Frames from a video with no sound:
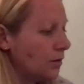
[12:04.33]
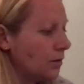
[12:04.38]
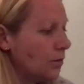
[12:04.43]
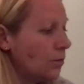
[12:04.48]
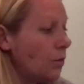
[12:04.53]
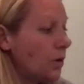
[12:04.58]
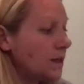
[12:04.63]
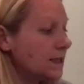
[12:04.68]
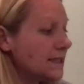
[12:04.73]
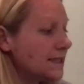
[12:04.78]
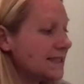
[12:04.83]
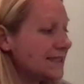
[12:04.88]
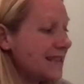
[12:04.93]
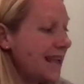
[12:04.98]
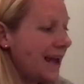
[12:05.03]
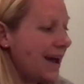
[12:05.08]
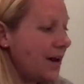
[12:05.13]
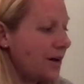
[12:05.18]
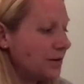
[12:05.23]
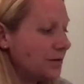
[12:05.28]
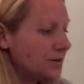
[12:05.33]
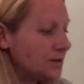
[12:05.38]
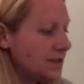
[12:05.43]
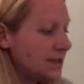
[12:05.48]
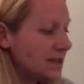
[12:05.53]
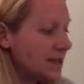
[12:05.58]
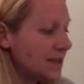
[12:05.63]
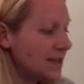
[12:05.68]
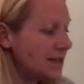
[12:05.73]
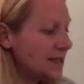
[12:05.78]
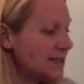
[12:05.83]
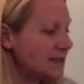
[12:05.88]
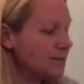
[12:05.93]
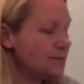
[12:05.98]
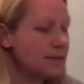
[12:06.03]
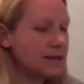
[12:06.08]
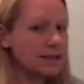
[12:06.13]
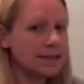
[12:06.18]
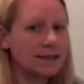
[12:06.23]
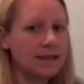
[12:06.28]
what sound is
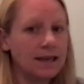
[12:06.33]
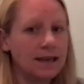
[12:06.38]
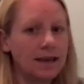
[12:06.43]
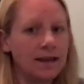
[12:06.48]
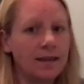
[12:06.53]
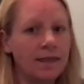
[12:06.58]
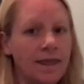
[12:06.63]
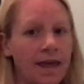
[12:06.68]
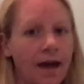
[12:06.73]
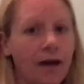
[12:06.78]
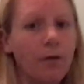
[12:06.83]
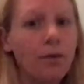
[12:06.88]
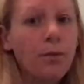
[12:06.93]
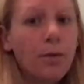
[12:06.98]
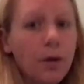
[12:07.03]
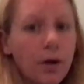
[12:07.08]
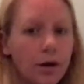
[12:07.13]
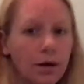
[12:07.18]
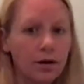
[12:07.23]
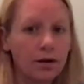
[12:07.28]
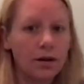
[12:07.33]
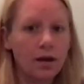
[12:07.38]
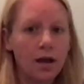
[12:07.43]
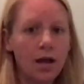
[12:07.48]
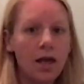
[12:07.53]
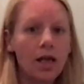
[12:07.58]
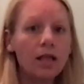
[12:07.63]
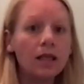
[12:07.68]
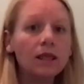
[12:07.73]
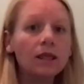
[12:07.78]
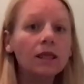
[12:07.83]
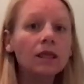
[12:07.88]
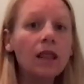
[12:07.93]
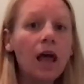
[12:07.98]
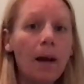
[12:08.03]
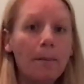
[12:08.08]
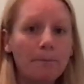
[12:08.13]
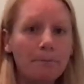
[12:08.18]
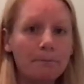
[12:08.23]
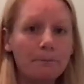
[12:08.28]
missing in that word.
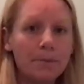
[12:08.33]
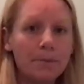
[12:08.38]
Lump.